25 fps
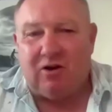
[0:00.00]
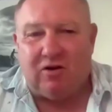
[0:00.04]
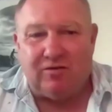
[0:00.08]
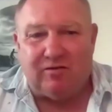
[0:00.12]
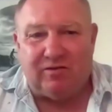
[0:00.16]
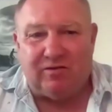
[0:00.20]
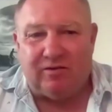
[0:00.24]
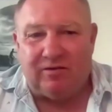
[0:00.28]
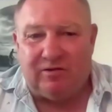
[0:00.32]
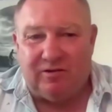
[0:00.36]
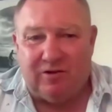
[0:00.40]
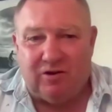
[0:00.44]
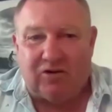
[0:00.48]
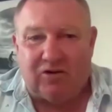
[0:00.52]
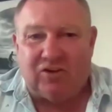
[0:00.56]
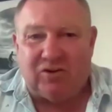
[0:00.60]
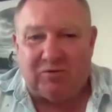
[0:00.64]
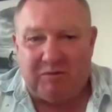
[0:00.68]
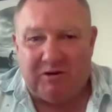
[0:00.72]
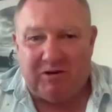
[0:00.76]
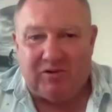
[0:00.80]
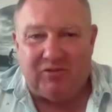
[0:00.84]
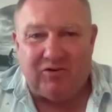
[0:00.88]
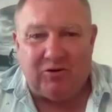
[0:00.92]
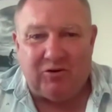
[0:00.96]
cost is
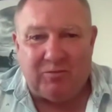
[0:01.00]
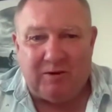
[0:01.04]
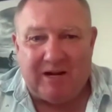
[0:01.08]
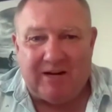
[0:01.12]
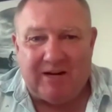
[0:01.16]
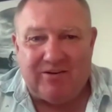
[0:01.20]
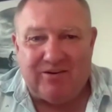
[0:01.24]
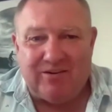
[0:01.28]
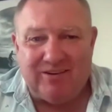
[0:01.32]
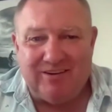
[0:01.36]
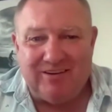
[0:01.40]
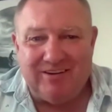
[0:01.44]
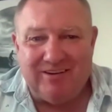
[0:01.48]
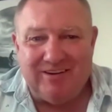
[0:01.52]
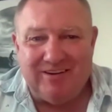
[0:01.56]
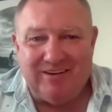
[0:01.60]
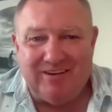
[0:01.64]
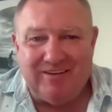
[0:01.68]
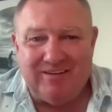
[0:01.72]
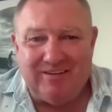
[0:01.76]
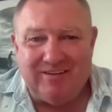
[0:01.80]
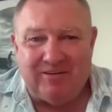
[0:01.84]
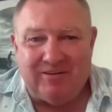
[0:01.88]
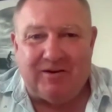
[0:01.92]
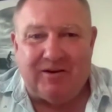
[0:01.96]
costing me too much,
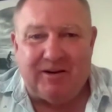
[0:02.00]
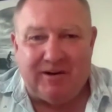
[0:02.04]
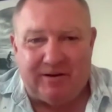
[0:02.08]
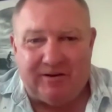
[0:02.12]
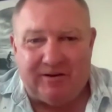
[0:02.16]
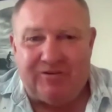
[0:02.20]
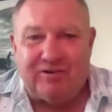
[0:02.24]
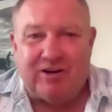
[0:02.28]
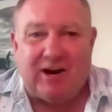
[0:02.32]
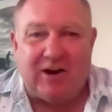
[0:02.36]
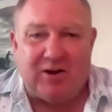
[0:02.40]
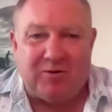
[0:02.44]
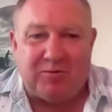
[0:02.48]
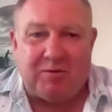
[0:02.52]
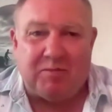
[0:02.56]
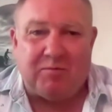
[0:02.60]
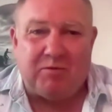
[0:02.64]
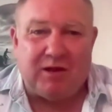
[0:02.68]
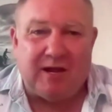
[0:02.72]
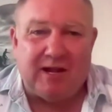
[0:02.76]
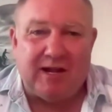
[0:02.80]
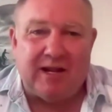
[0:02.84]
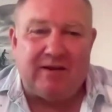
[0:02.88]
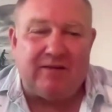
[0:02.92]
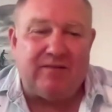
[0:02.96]
so I need to change
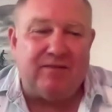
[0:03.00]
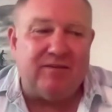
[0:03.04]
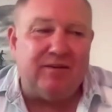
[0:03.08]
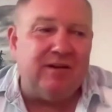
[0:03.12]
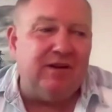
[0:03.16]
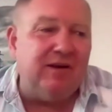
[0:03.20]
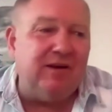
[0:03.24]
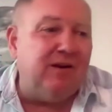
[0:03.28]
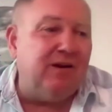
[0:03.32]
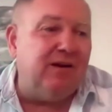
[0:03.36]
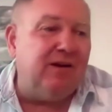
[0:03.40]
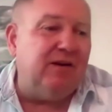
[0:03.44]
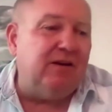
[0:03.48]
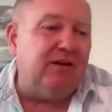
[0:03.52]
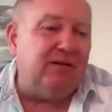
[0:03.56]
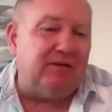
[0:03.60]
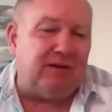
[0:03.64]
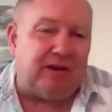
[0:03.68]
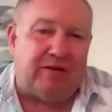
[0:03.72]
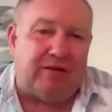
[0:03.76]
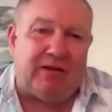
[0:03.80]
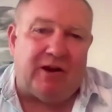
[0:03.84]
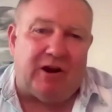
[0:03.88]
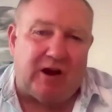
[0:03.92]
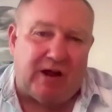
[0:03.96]
plans.
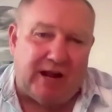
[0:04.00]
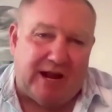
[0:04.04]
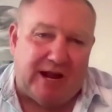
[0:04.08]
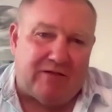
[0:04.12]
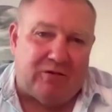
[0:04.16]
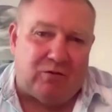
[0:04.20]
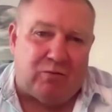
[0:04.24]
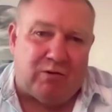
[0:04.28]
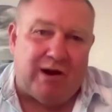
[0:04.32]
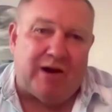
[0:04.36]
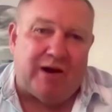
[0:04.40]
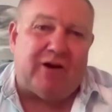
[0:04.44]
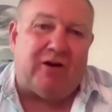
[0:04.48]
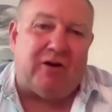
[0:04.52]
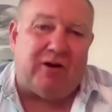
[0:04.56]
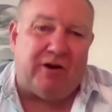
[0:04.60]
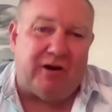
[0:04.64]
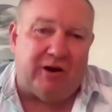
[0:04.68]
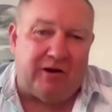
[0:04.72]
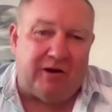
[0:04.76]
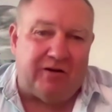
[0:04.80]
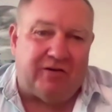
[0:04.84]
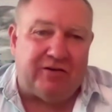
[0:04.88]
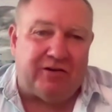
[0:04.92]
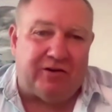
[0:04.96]
So then I had the
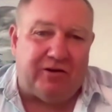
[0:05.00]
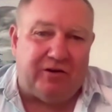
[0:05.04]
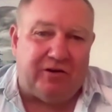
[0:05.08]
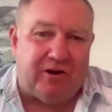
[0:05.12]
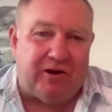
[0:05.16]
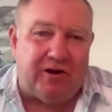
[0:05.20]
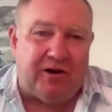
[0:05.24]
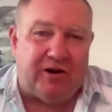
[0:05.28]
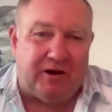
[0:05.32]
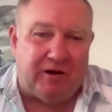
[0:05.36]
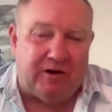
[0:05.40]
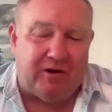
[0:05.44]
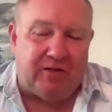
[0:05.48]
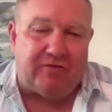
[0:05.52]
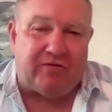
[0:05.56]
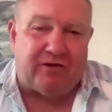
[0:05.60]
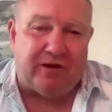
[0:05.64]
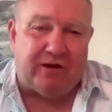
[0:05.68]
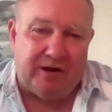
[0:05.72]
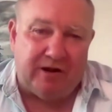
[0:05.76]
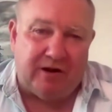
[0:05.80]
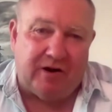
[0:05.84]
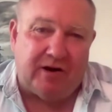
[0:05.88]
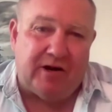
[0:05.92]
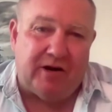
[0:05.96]
$199,
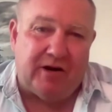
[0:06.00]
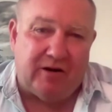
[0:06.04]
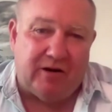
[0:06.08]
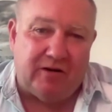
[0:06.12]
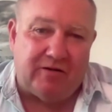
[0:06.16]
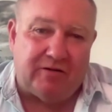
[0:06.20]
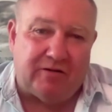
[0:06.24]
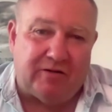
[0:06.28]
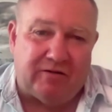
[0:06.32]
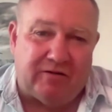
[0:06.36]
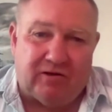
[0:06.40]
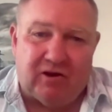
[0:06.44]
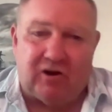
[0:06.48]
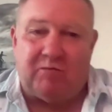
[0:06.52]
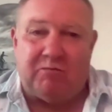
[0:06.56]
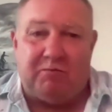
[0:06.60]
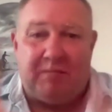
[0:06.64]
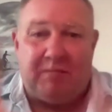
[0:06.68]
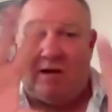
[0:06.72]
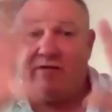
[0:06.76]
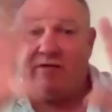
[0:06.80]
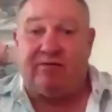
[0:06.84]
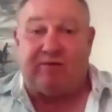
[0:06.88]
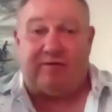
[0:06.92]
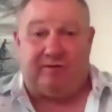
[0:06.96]
$299, $399. So I've got a
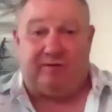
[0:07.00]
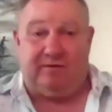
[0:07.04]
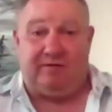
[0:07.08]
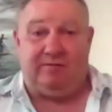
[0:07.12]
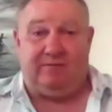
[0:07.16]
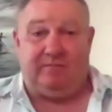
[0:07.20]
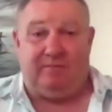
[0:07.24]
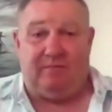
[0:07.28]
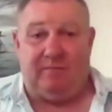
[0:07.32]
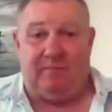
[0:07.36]
mix.